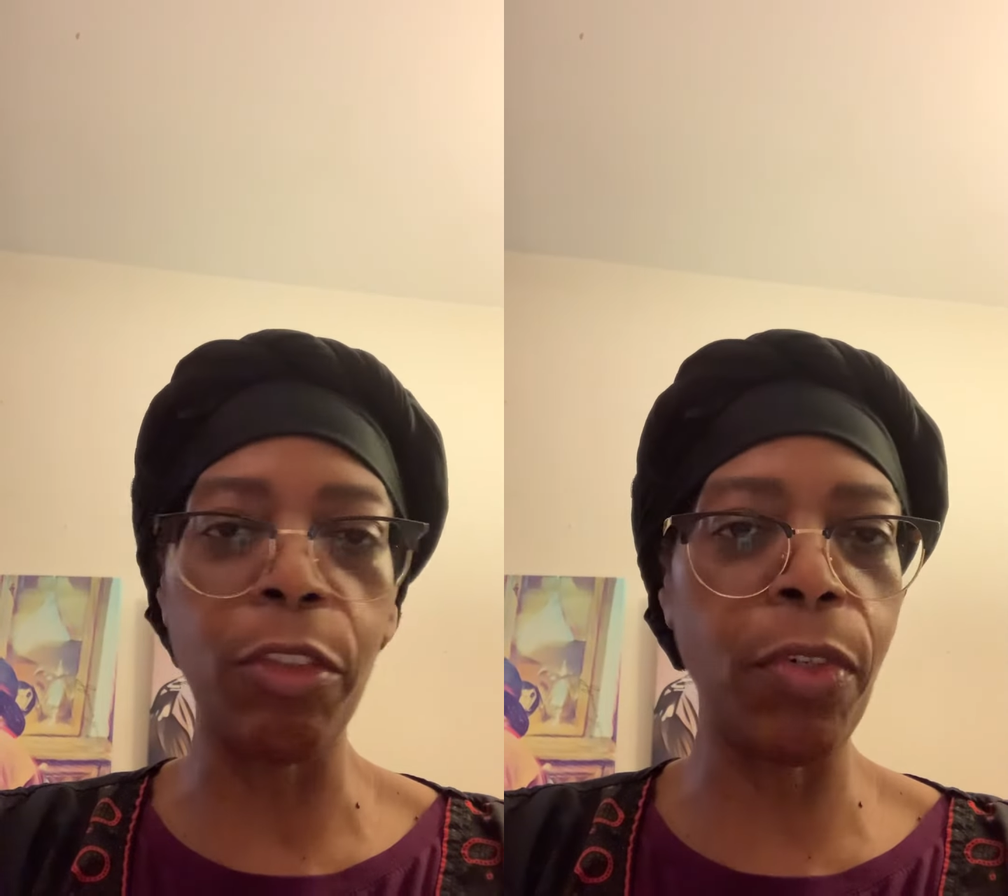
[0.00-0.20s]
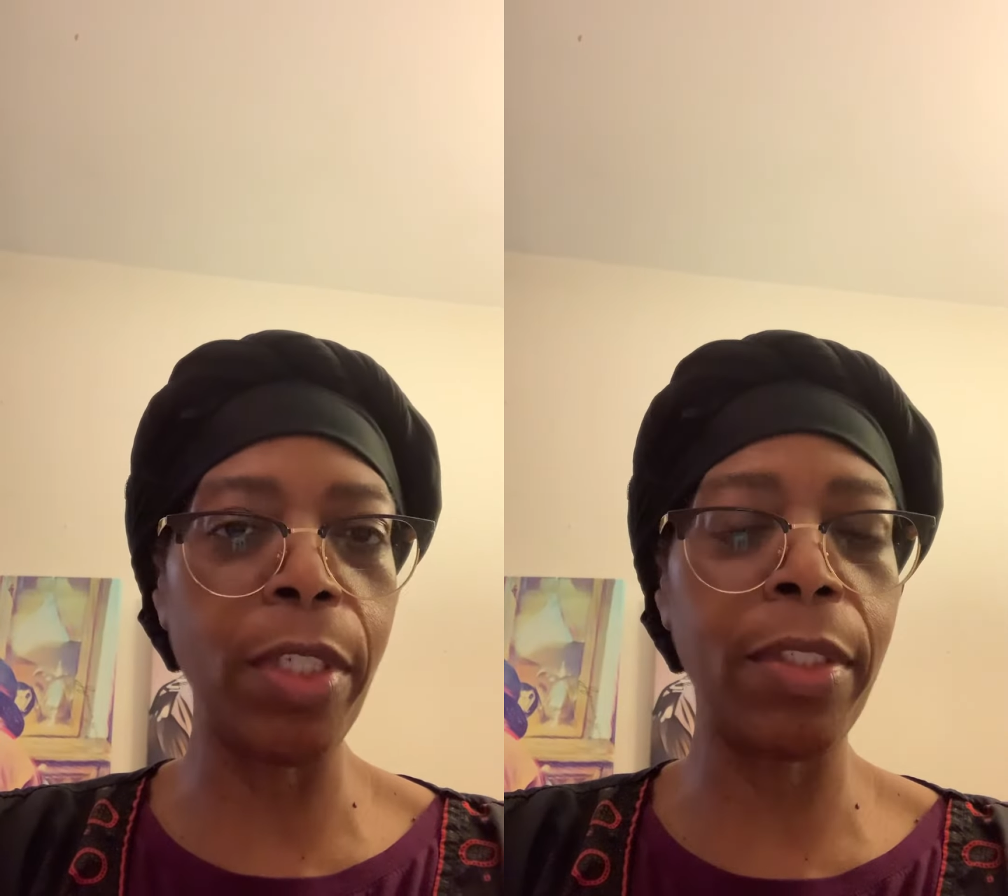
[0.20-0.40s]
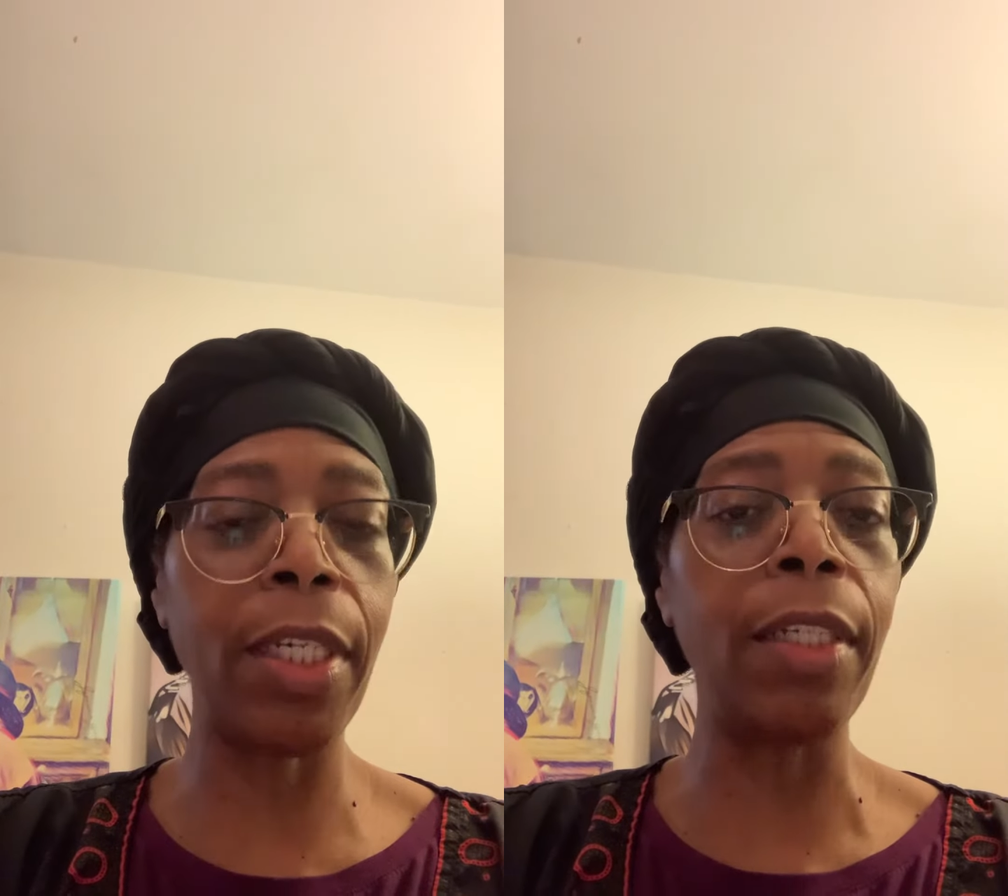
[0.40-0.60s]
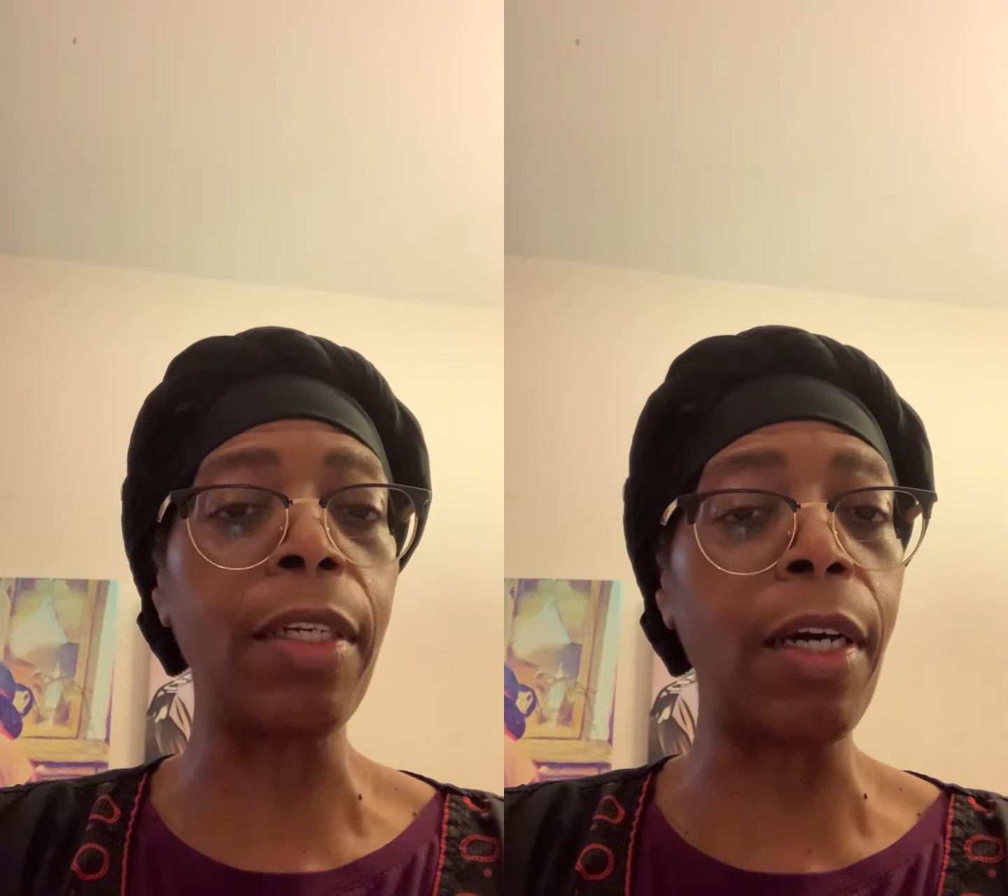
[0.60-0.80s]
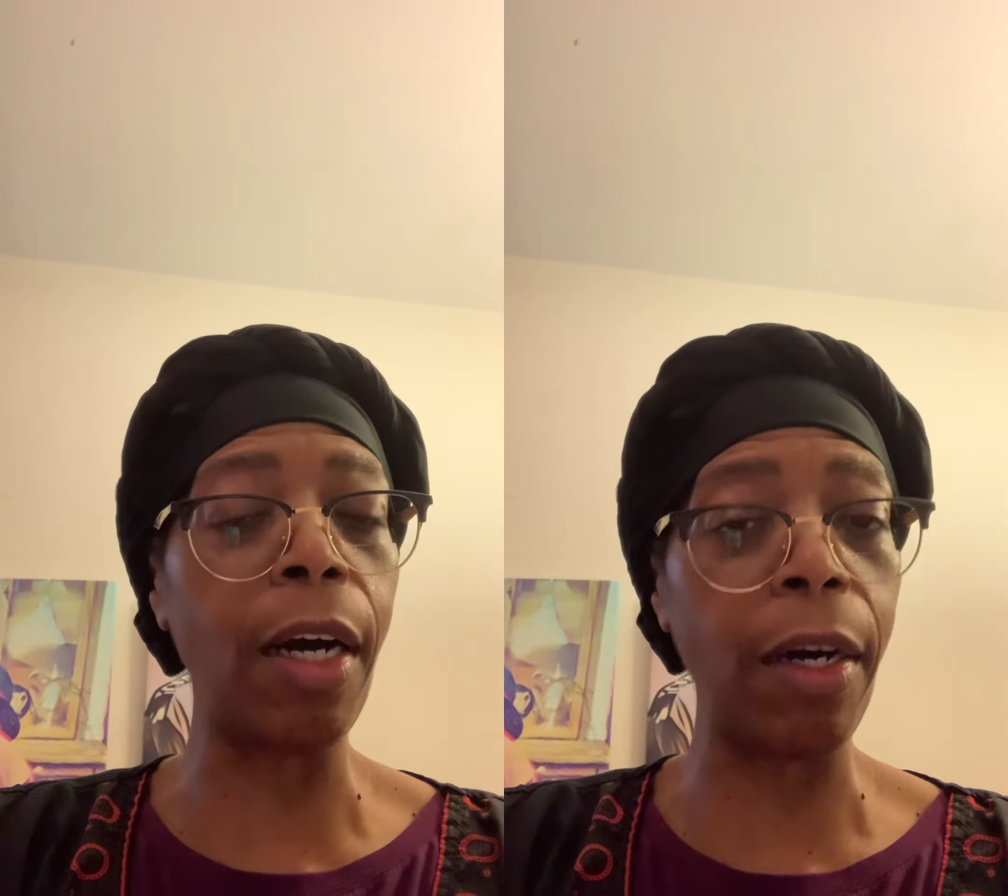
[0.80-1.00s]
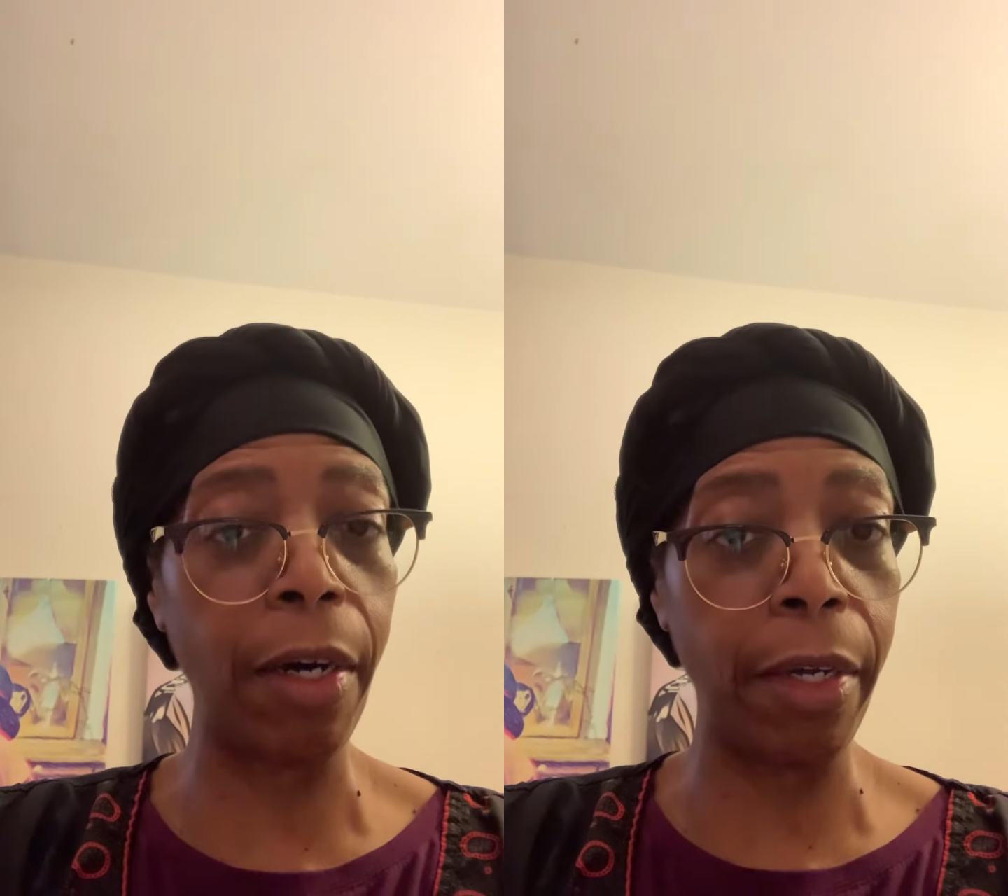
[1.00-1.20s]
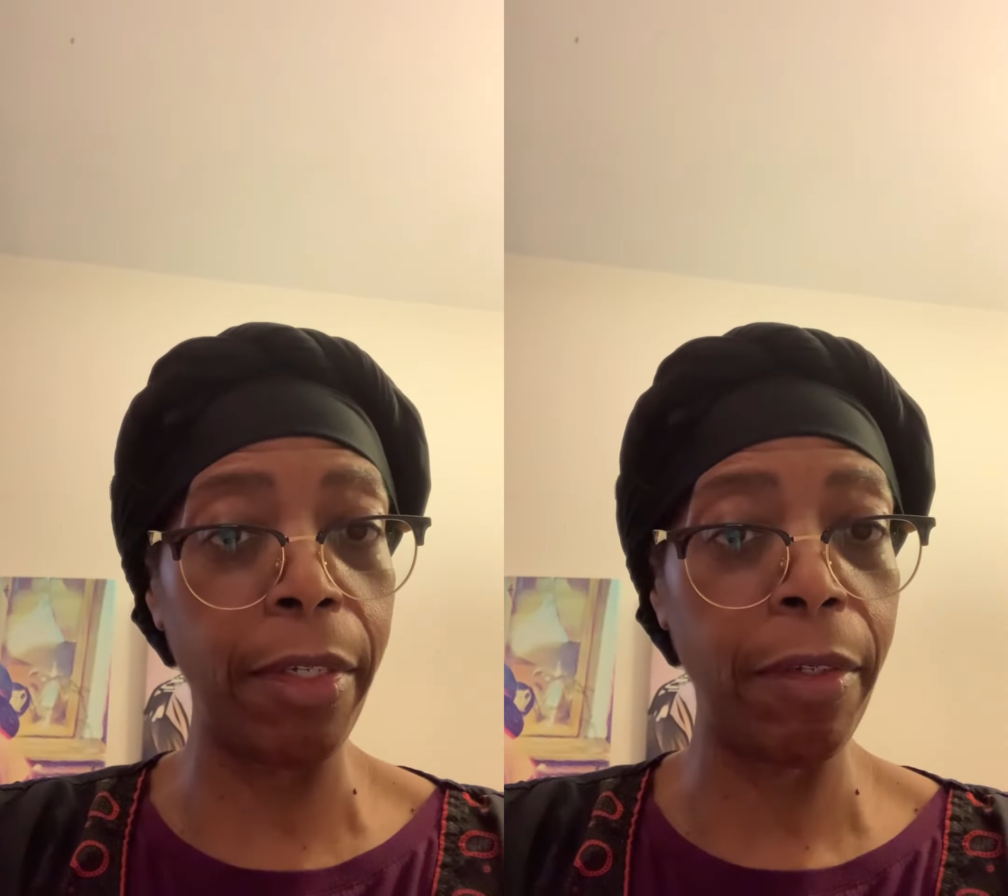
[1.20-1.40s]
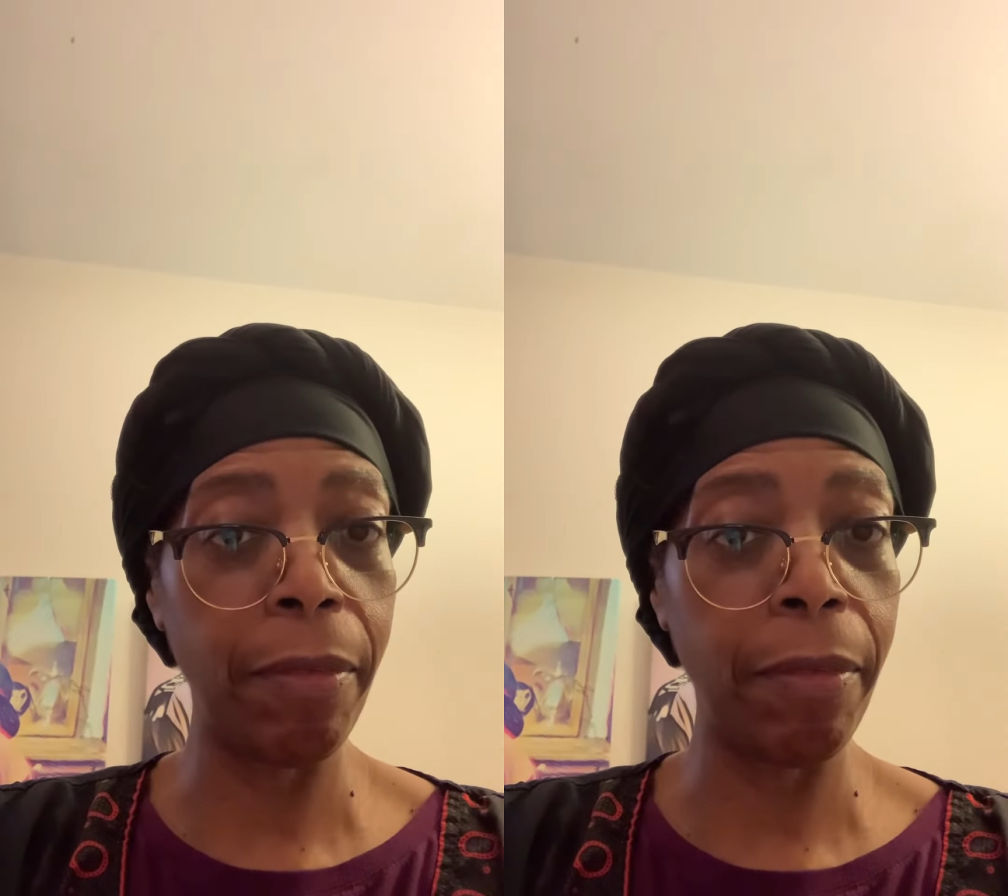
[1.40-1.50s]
trust in God.